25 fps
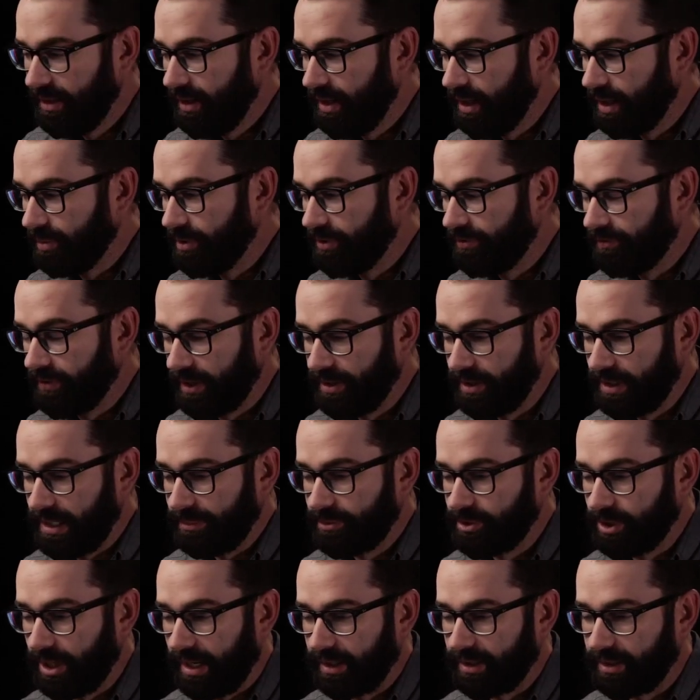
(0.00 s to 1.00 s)
It'll be fun to
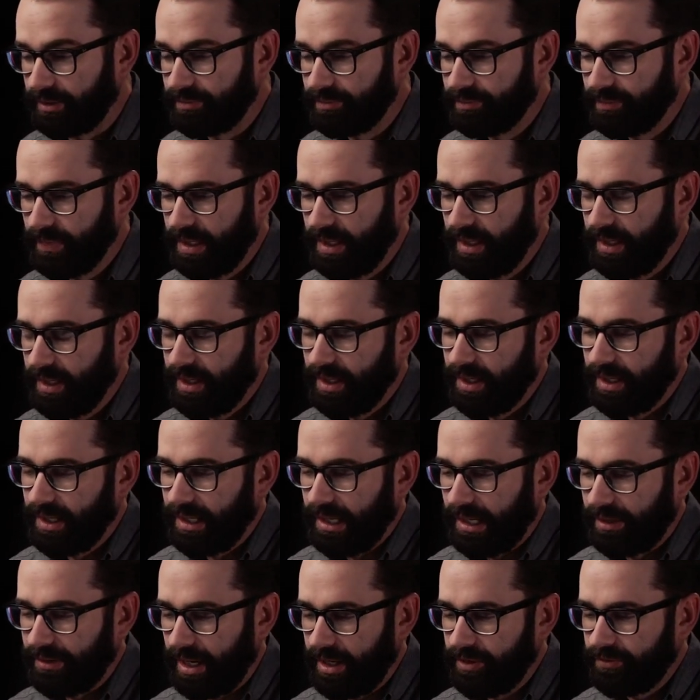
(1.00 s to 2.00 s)
keep track of.
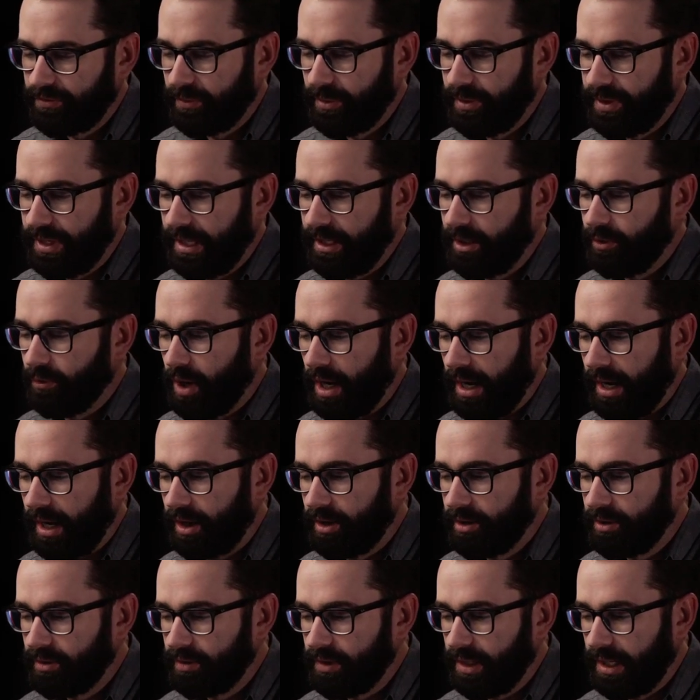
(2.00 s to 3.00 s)
All right, from the Daily
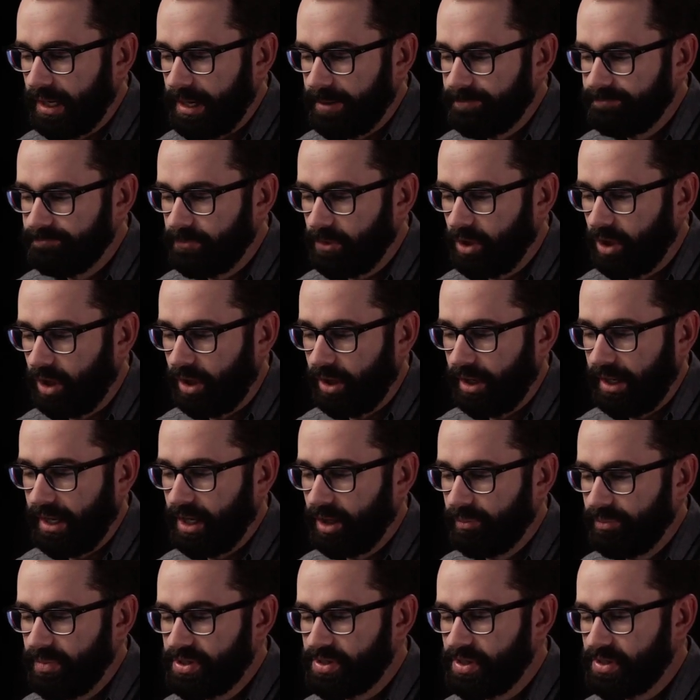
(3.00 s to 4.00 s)
Wire, All
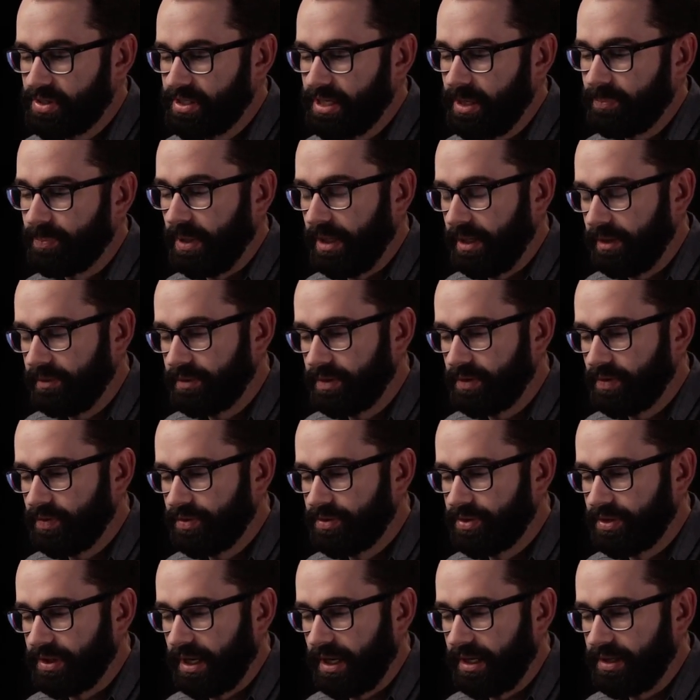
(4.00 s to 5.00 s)
Hail Mississippi
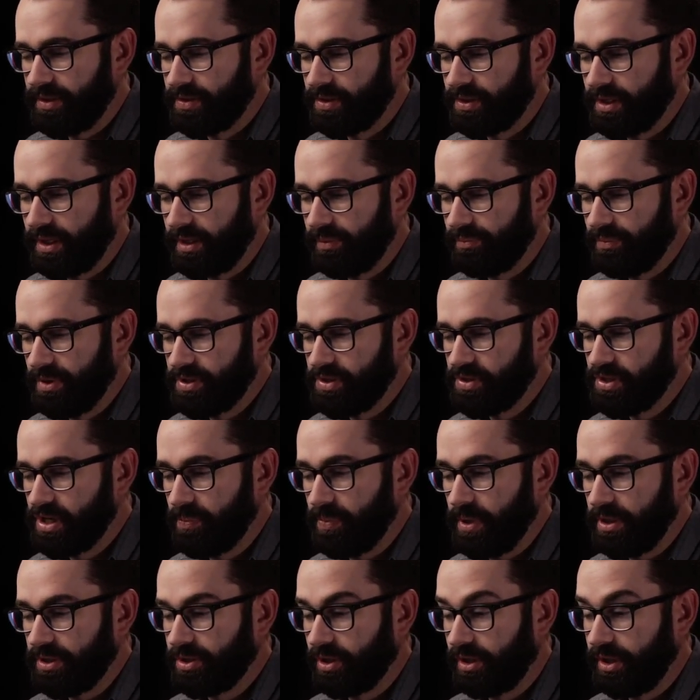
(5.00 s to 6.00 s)
says that
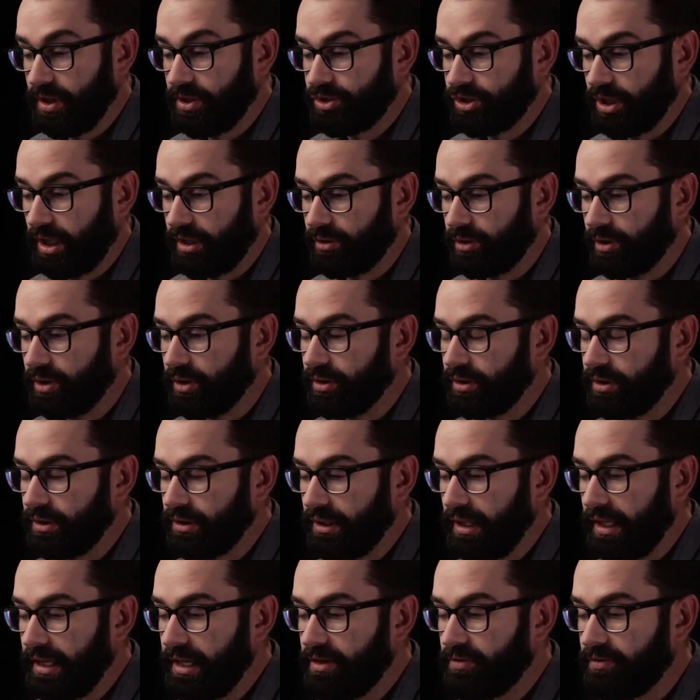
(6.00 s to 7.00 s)
Mississippi Attorney General
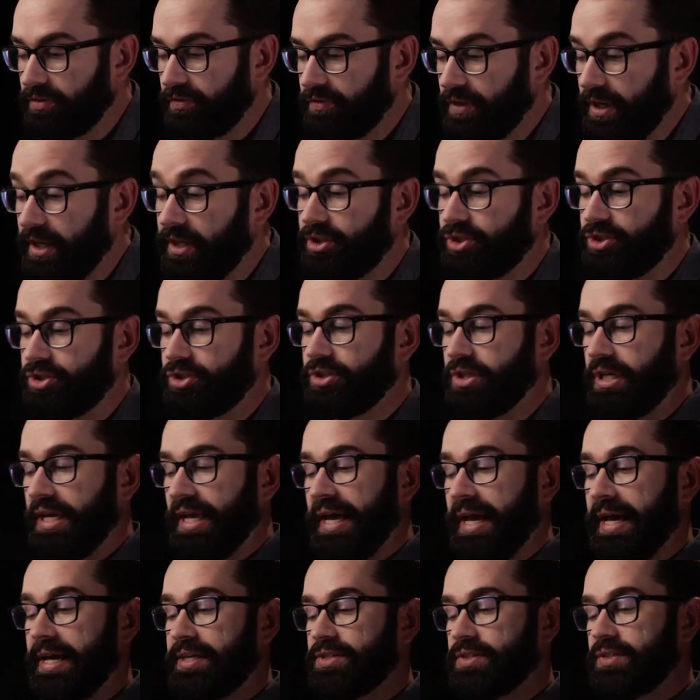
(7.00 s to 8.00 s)
Lynn Fitch
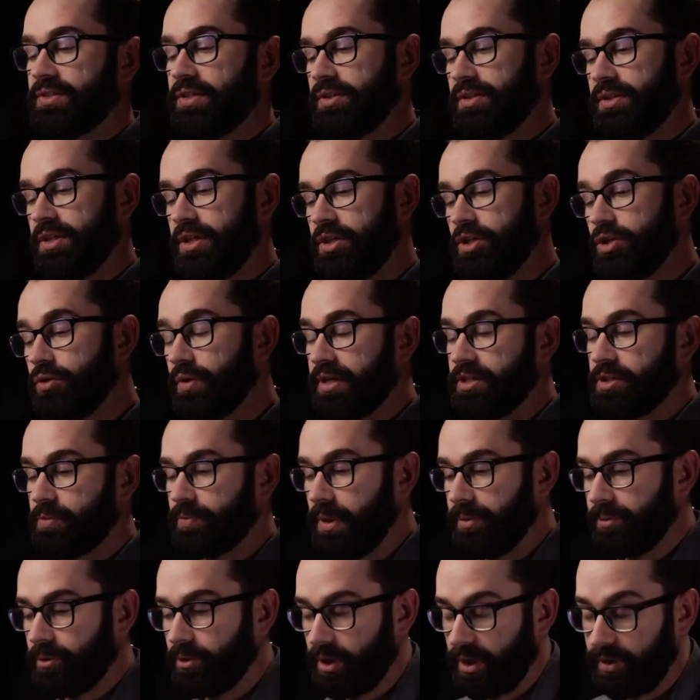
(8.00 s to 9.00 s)
asked the U.S.
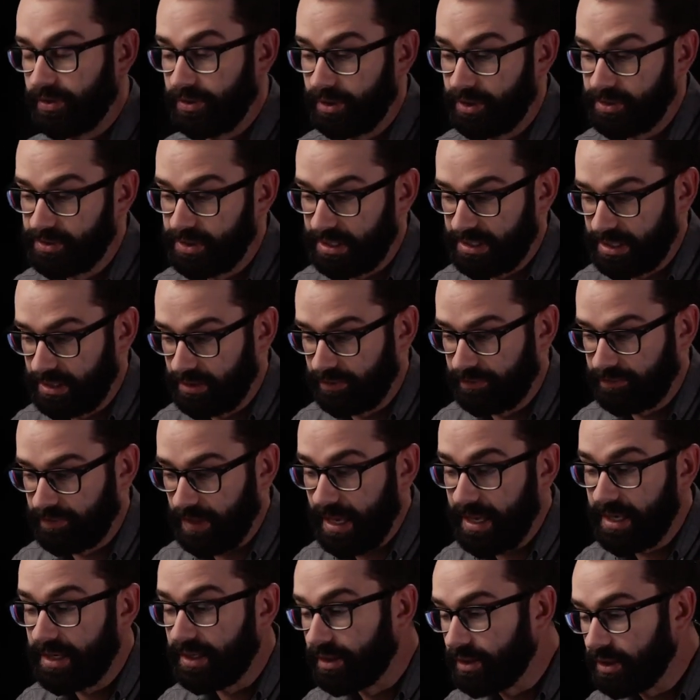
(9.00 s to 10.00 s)
Supreme Court on Thursday to
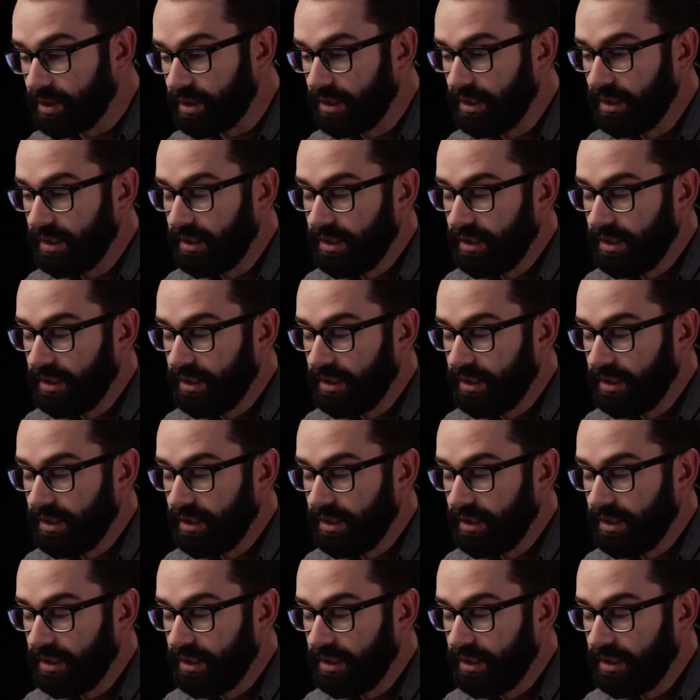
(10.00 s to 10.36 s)
defend